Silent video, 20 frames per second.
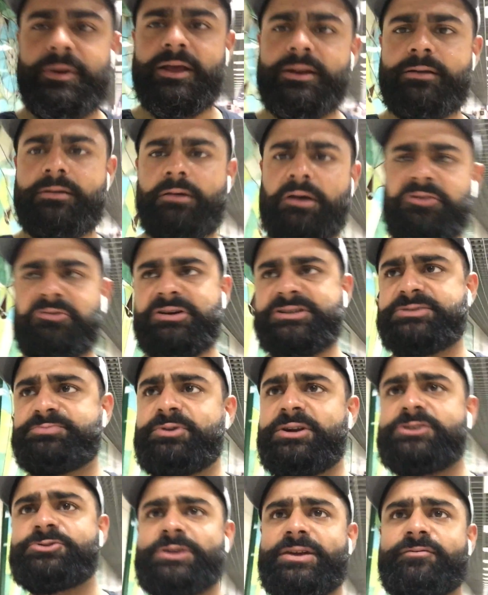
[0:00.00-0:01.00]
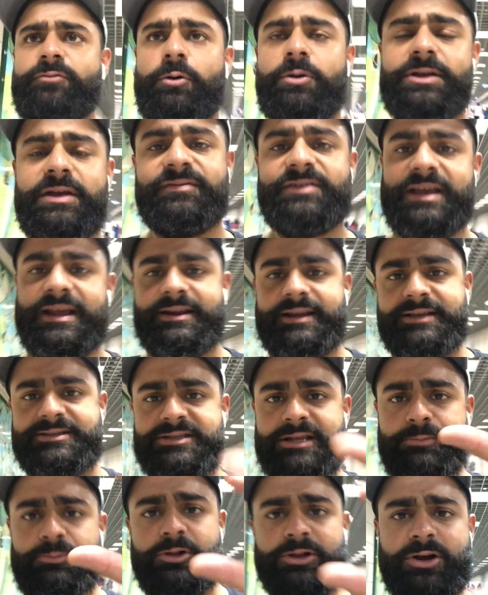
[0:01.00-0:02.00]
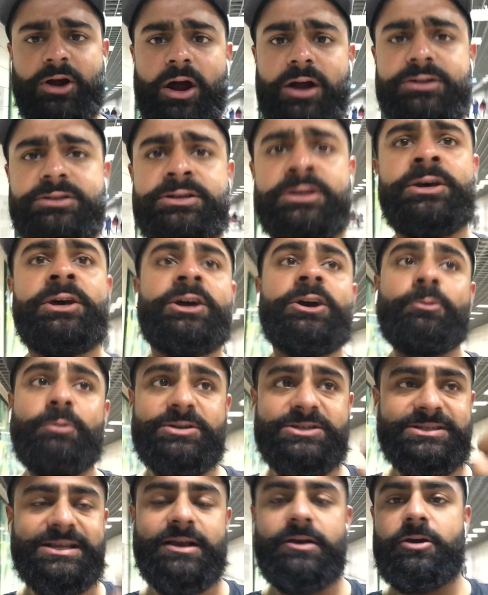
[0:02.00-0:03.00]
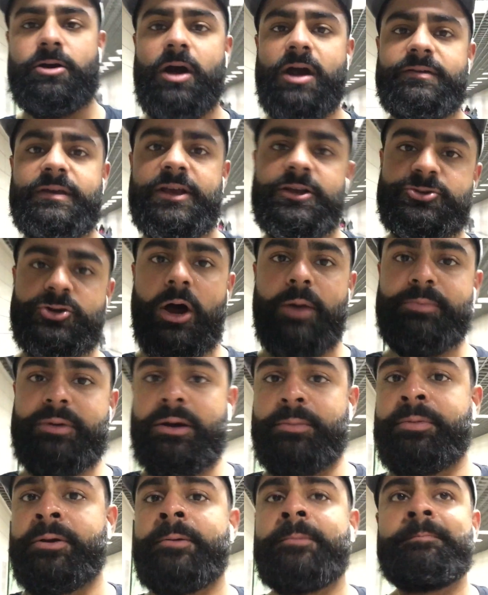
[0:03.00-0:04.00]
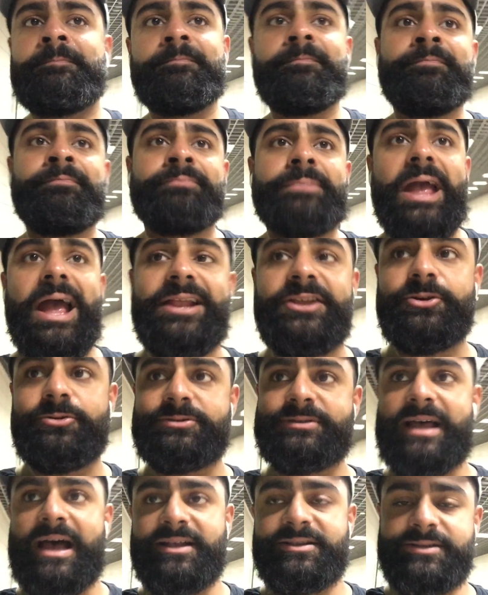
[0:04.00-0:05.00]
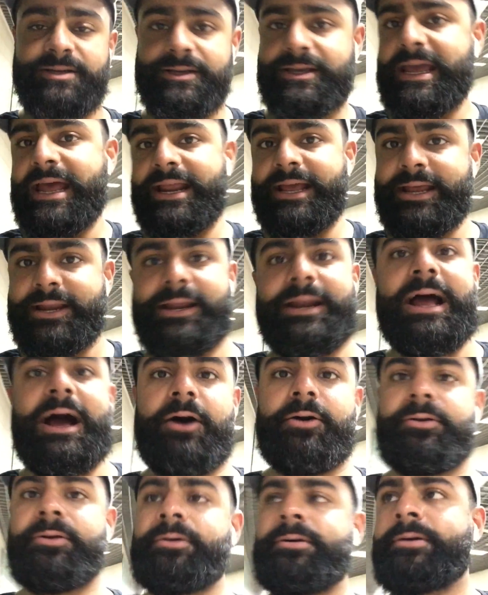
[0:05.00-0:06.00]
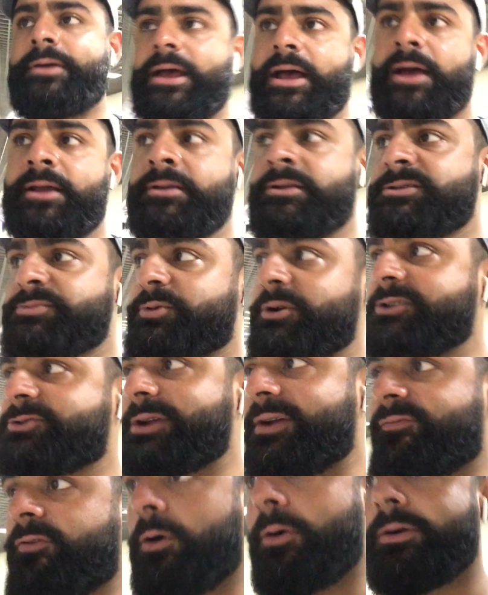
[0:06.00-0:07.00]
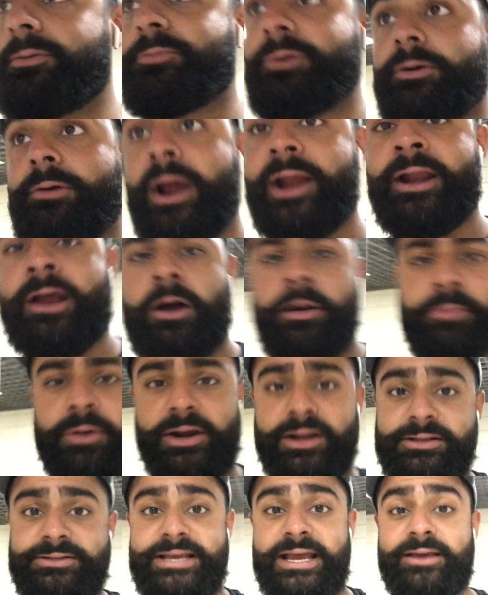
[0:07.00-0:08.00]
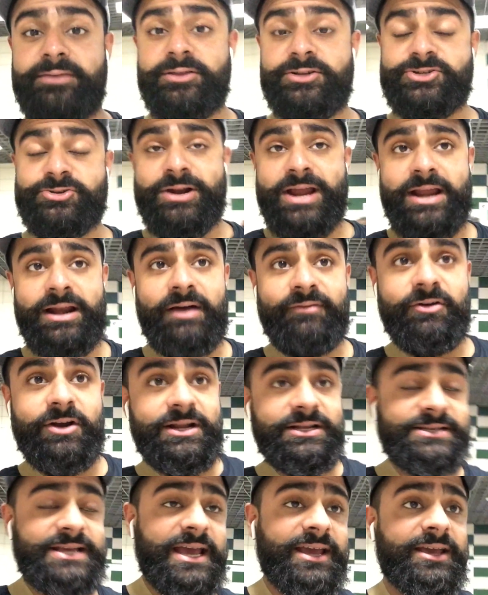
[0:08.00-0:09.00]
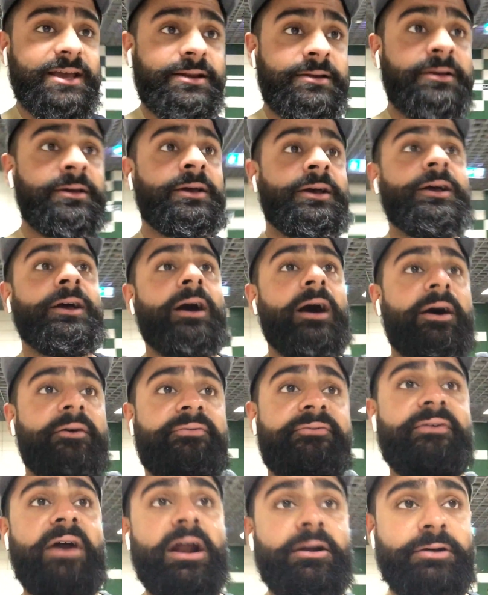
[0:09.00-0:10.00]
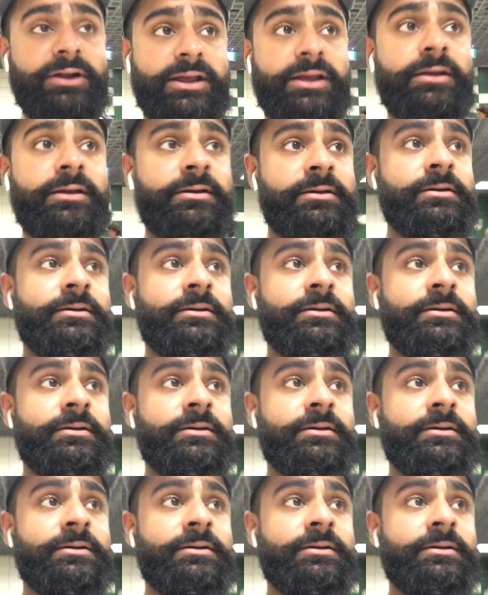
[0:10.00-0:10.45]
and otherwise it's pretty straightforward. You have to get an Istanbul cart, which is like a card that you top up and use that to get in and out, and it's pretty straightforward. But right now I'm gonna take the train. I've already taken a ferry